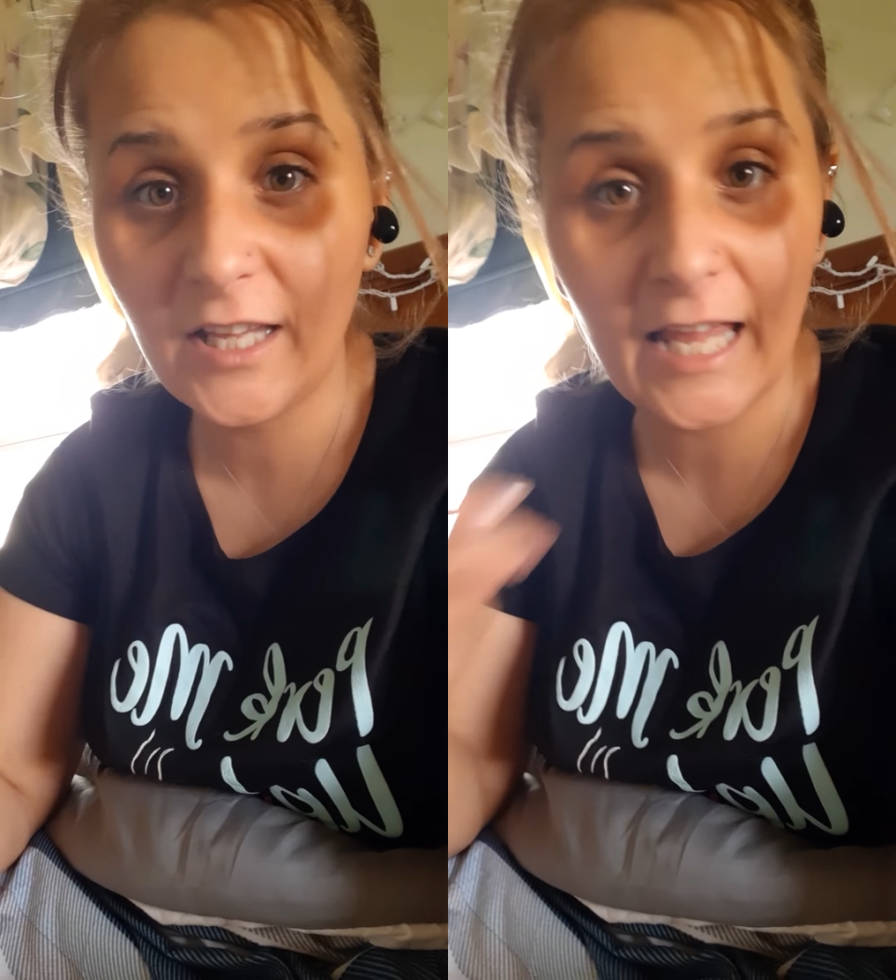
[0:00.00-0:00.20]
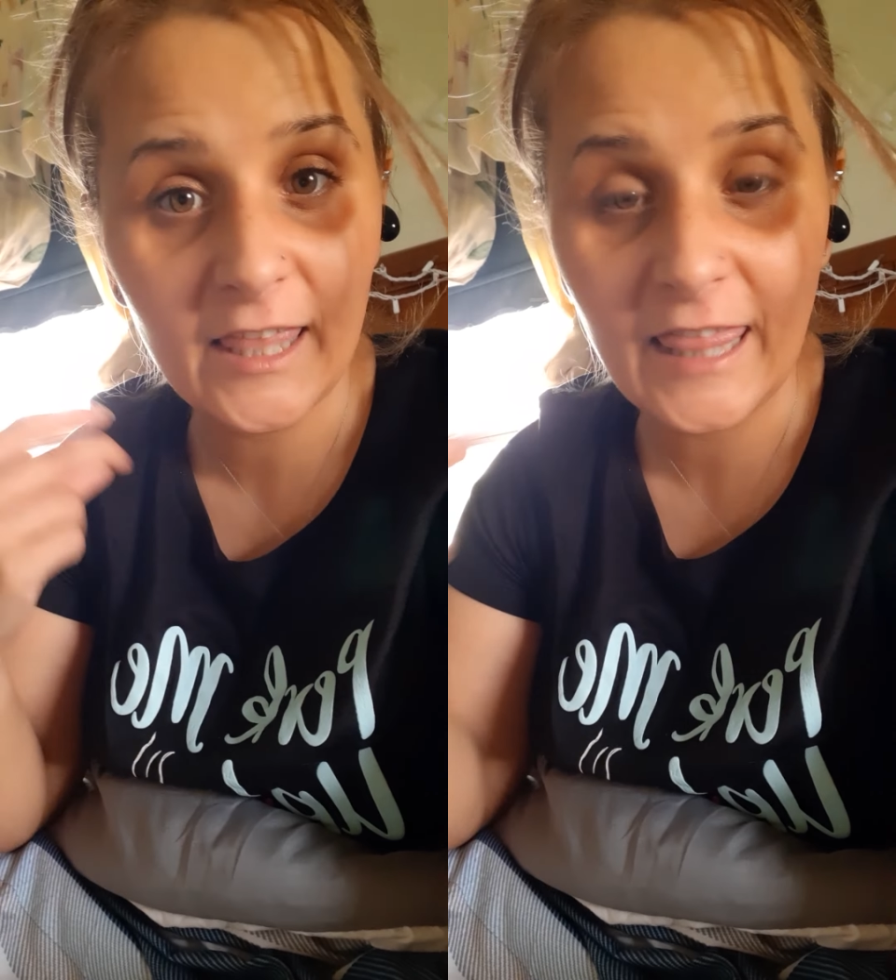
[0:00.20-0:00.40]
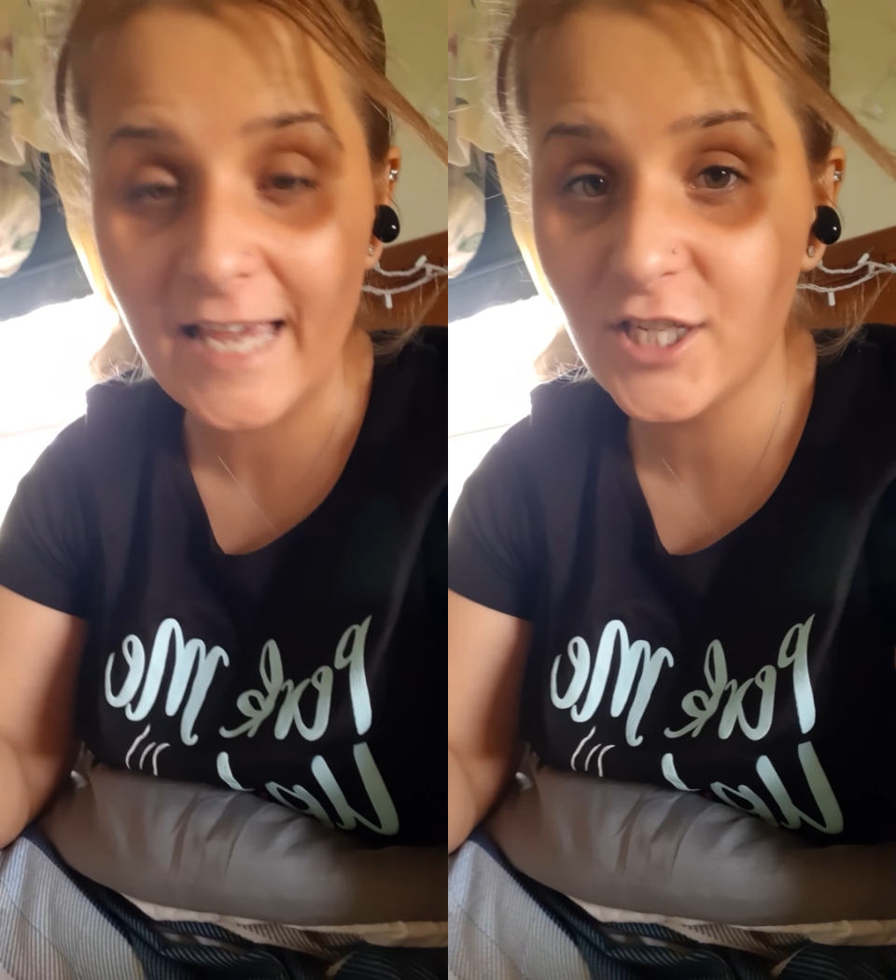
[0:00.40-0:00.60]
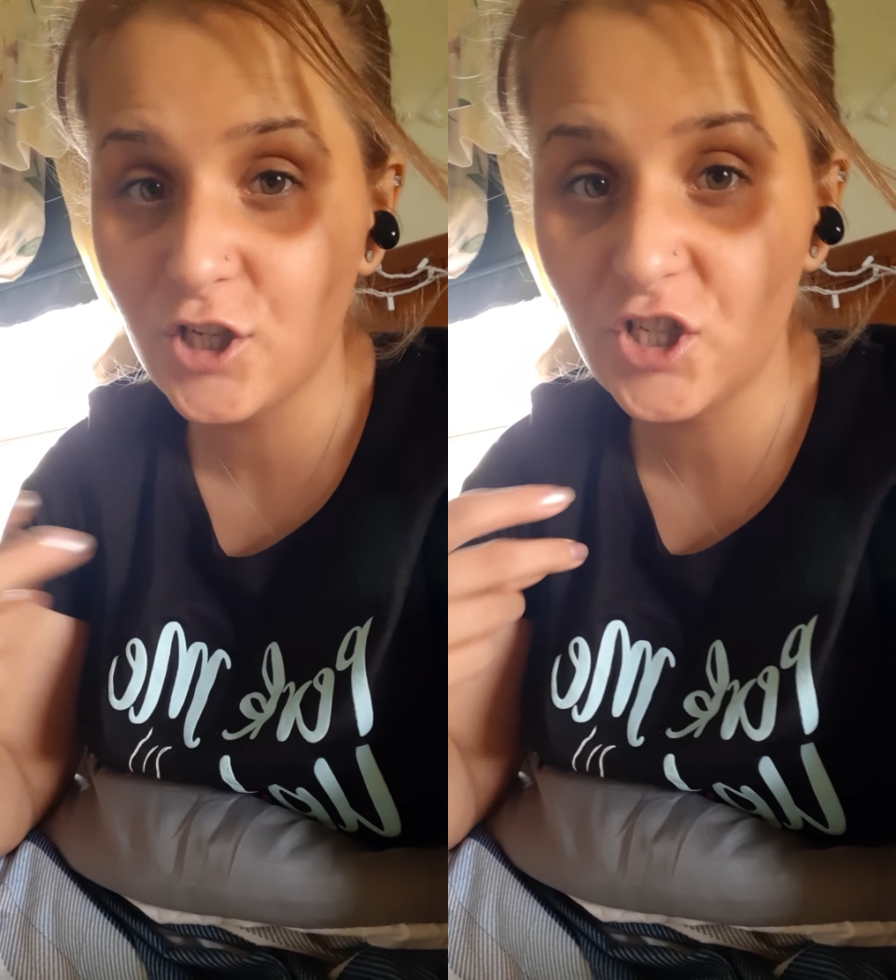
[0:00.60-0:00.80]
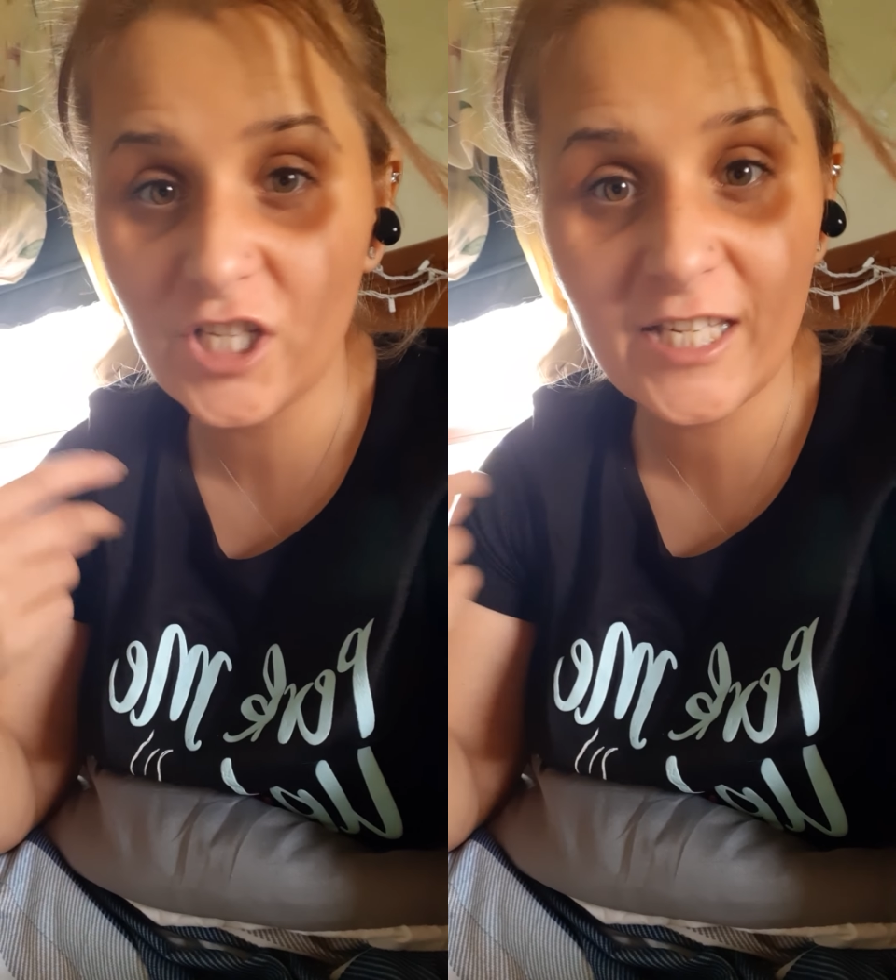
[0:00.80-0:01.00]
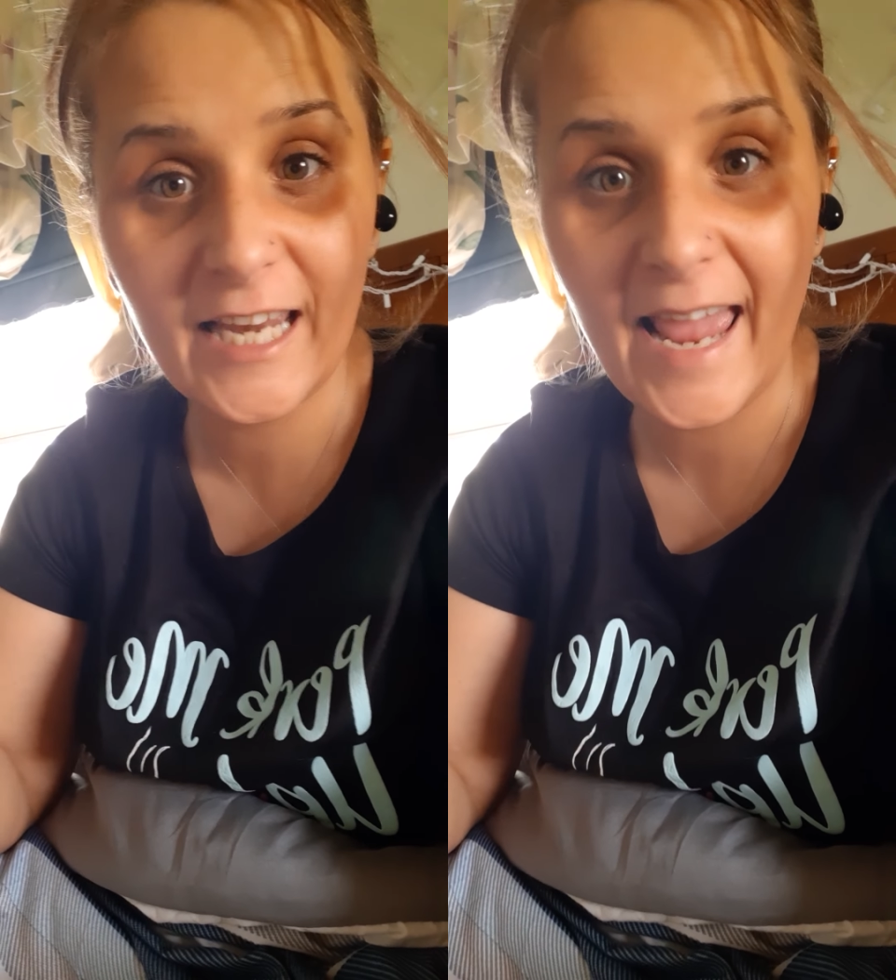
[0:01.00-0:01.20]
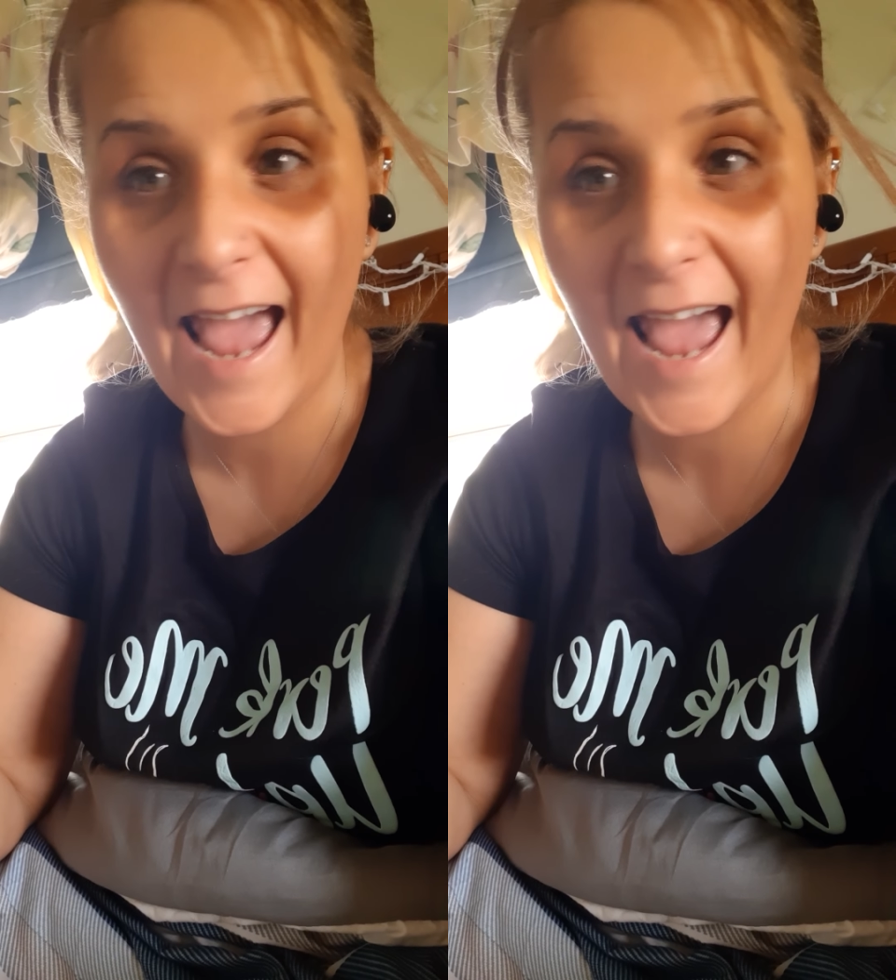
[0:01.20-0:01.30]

like things are just going to